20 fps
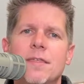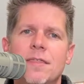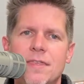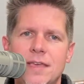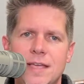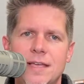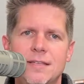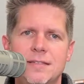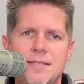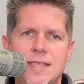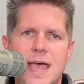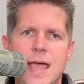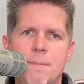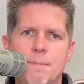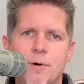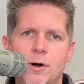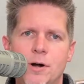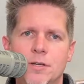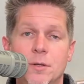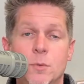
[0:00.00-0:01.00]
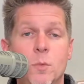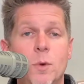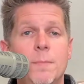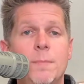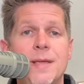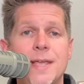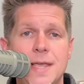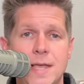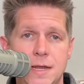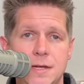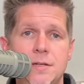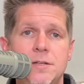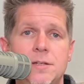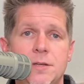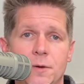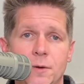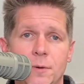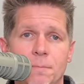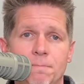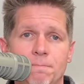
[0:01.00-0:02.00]
things that person would be
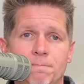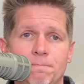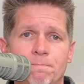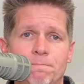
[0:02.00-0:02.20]
into.